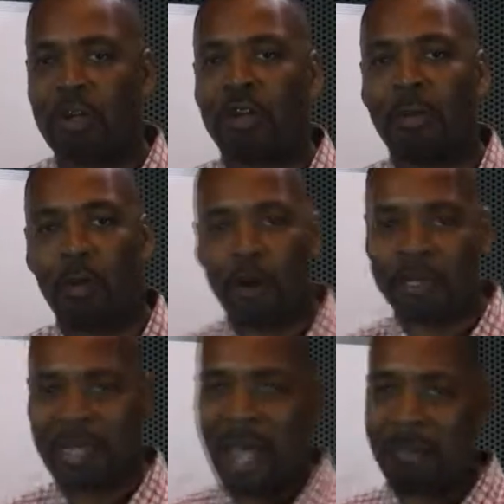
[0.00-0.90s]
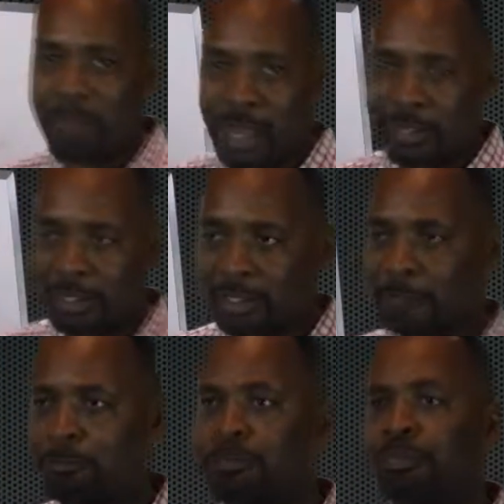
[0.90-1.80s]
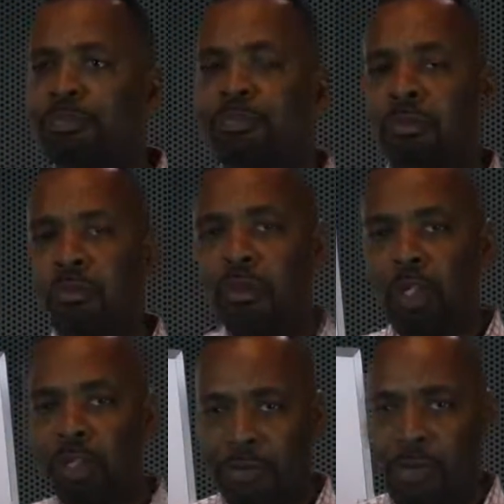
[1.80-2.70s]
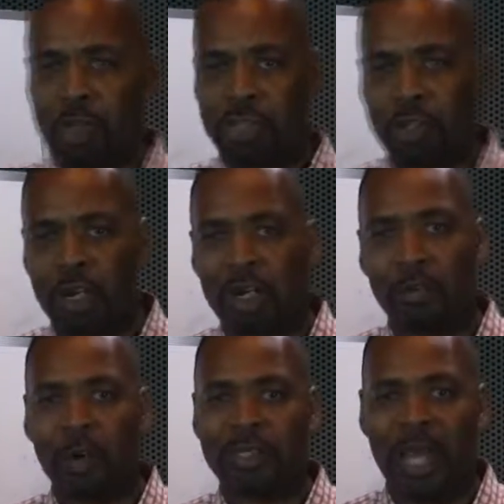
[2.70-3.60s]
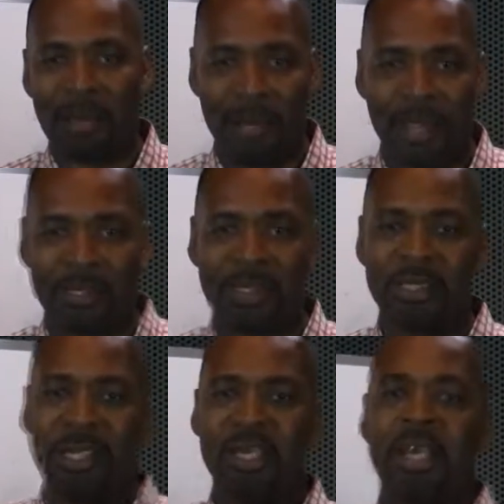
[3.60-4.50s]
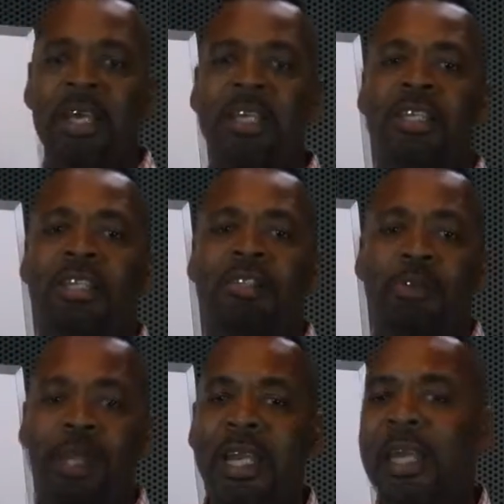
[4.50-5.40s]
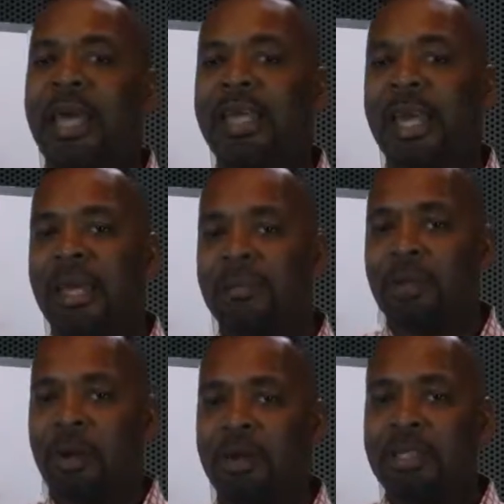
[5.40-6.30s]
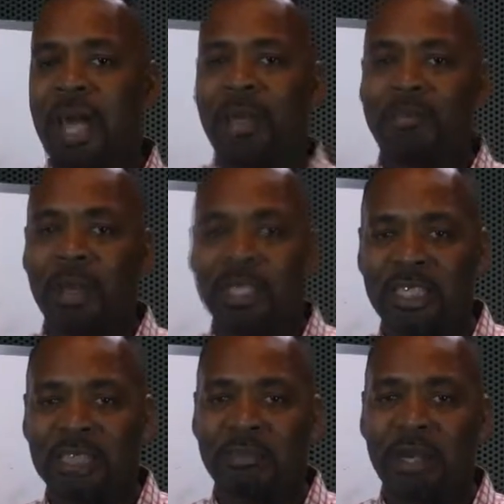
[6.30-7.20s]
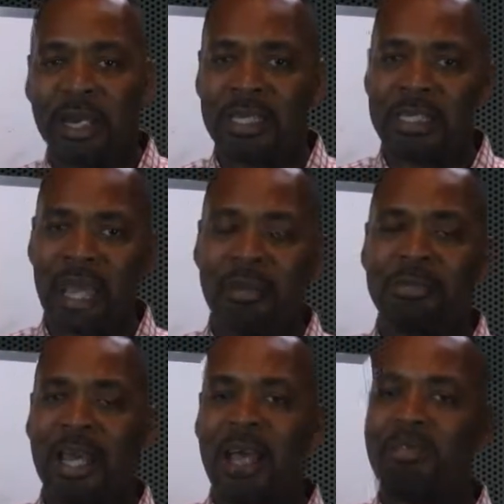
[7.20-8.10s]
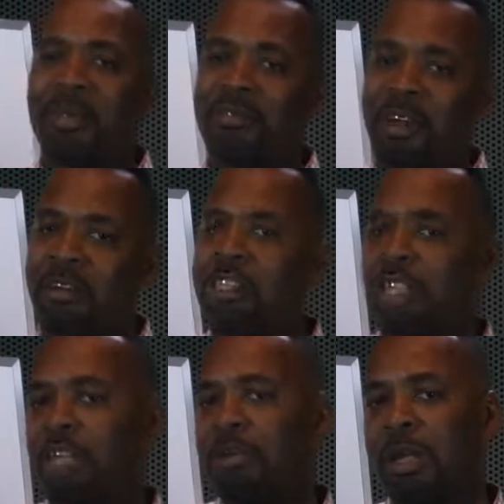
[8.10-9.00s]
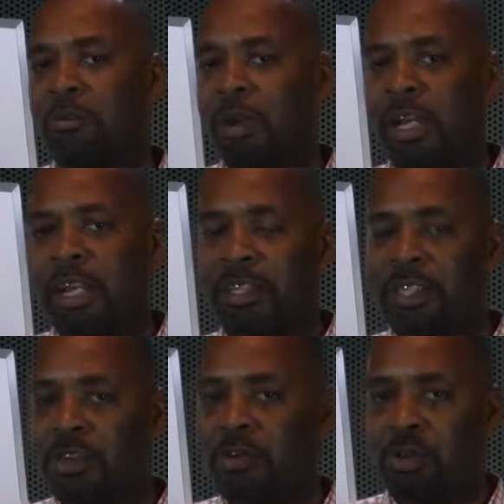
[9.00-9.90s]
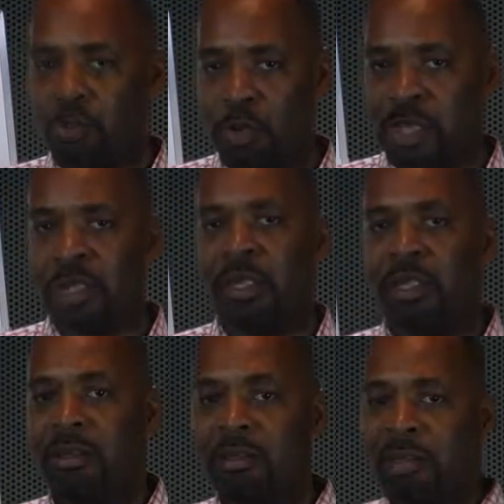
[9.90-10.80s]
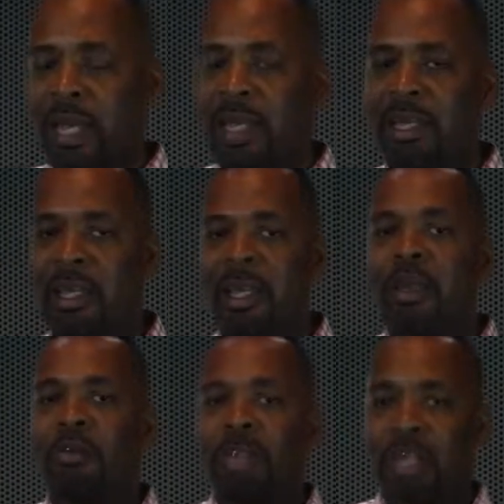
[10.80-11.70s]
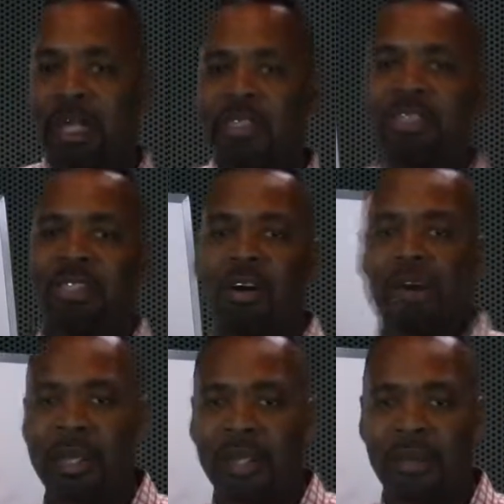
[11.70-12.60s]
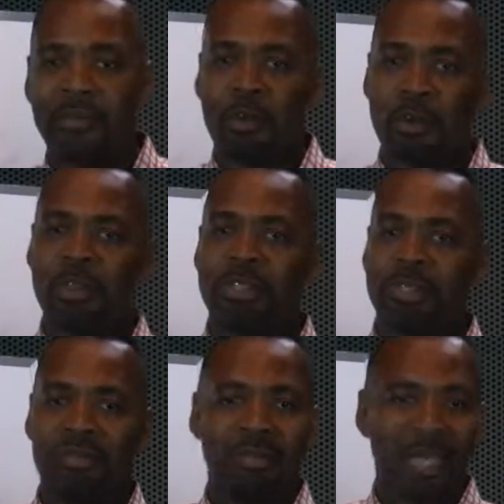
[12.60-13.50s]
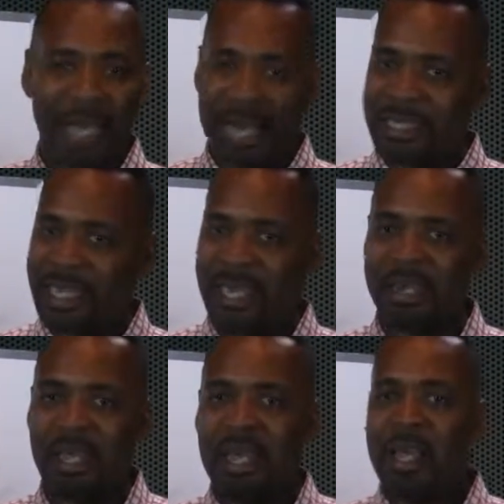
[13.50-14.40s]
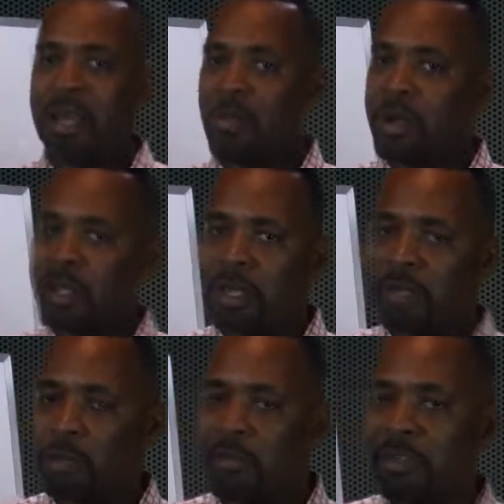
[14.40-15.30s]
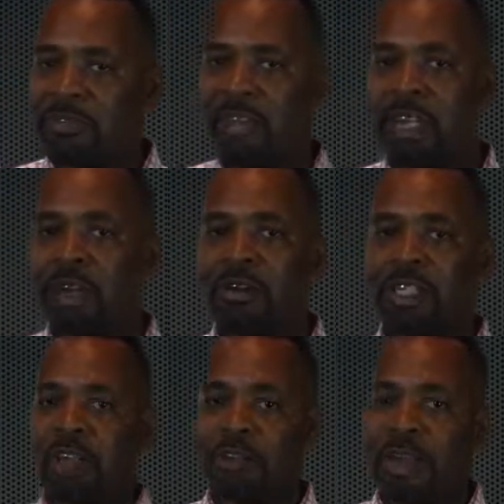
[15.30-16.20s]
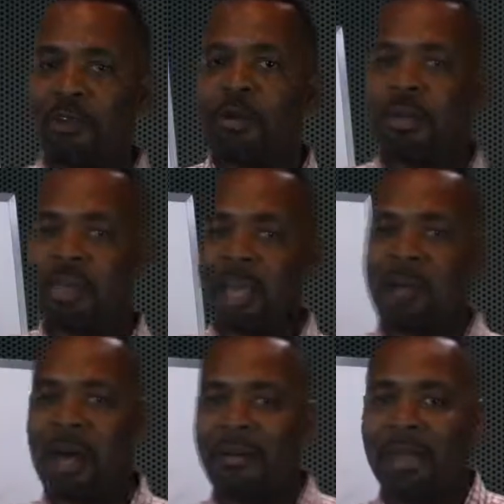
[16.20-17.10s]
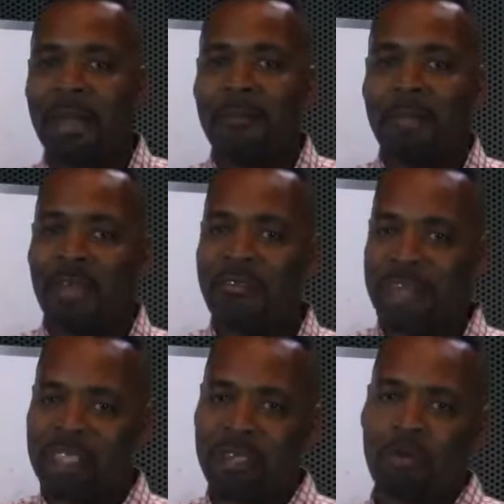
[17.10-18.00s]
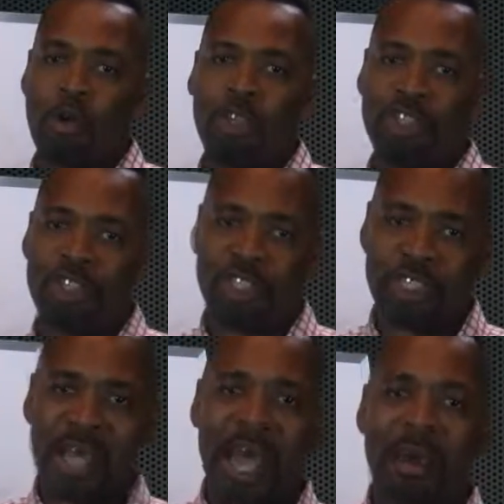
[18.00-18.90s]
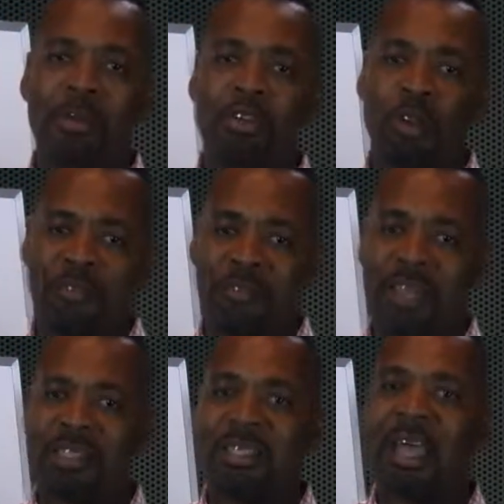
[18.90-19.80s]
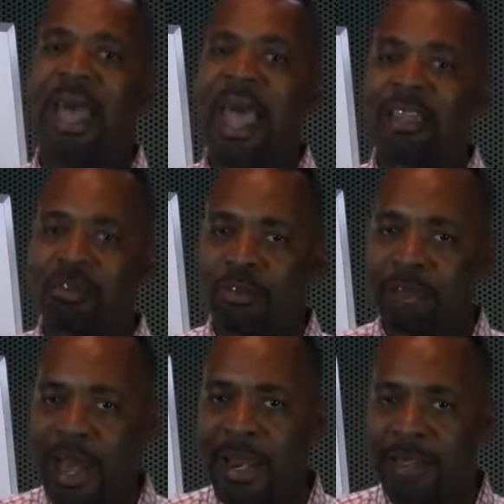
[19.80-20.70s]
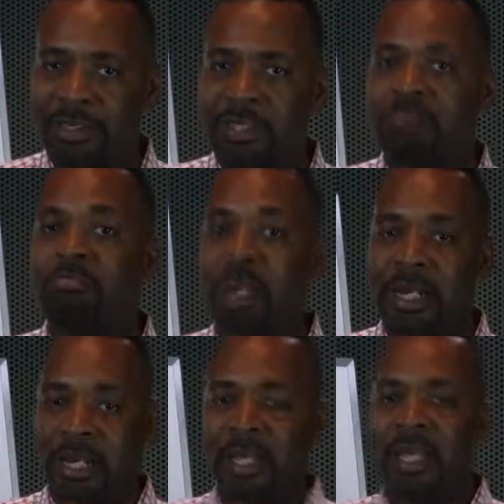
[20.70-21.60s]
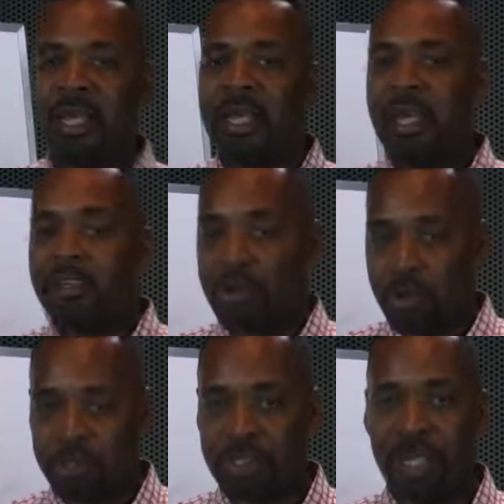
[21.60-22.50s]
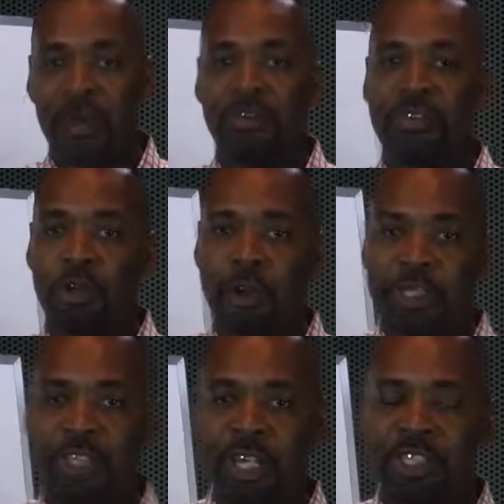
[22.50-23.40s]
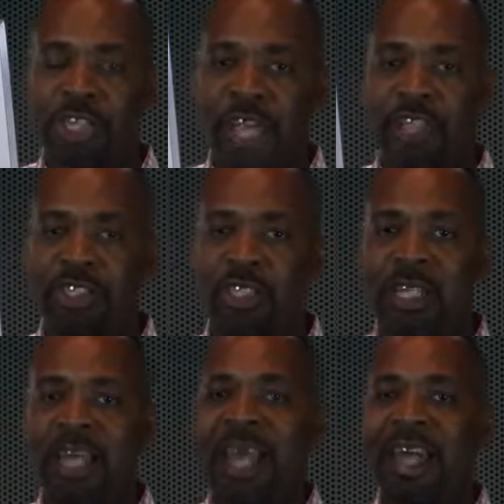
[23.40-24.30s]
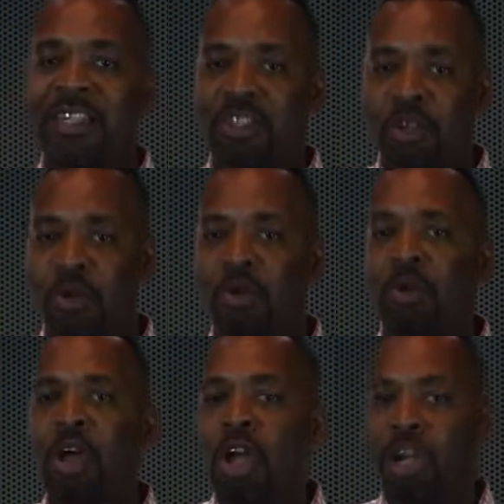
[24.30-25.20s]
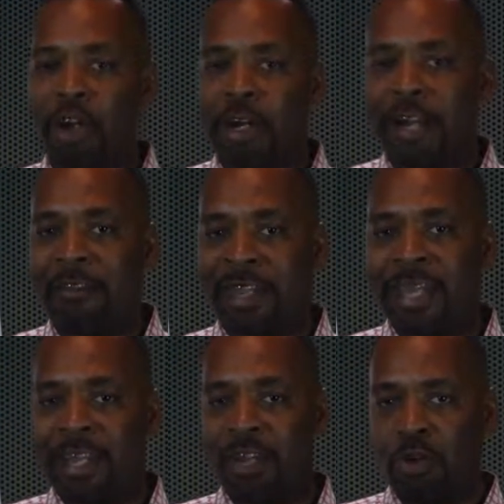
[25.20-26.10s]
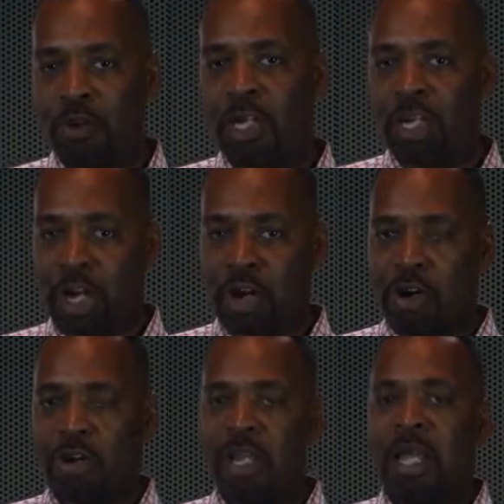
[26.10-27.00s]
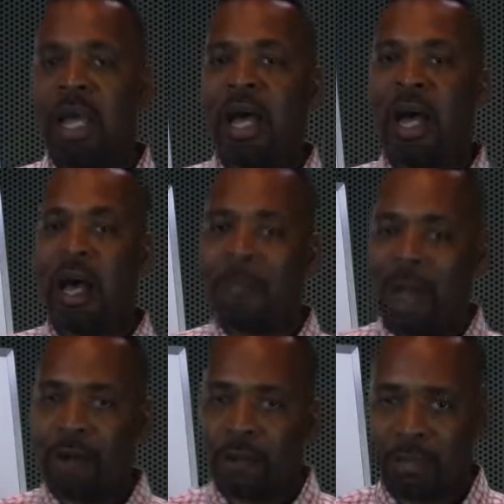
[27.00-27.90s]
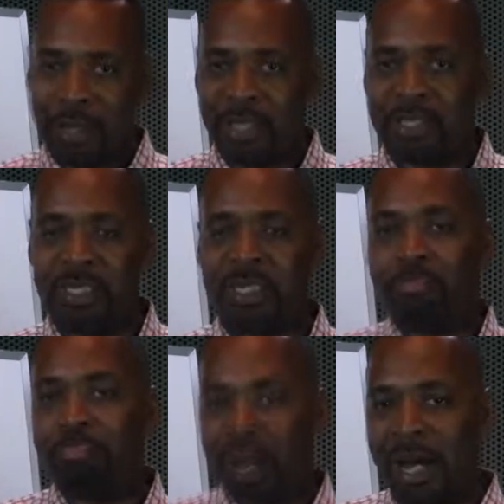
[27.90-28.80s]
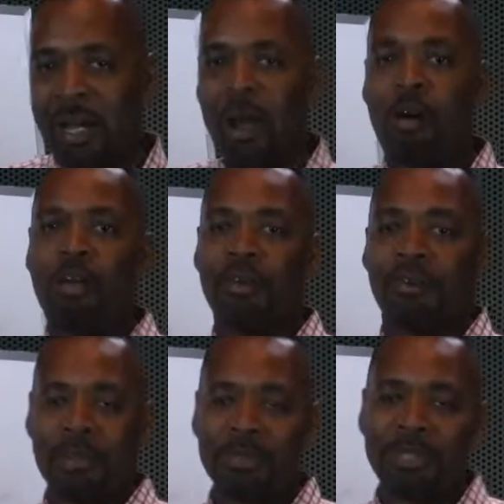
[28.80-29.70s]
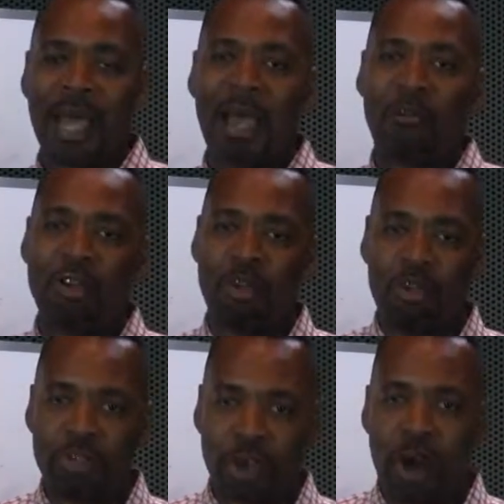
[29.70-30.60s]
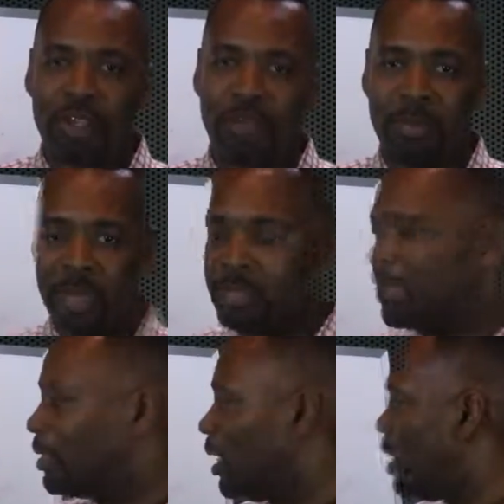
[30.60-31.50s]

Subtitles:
on a part-time basis. So if you're going to start on a part-time basis, treat it like a part-time business, but at the same time, be very genuine in what it is that you do with it. Okay? When you get started, of course, like I said in one of the other previous videos, that you definitely want to think about investing more than just your time, but you invest actual finances, money into yourself, into your education, and you learning everything that you can learn about your business. But on the flip side, when you start your business,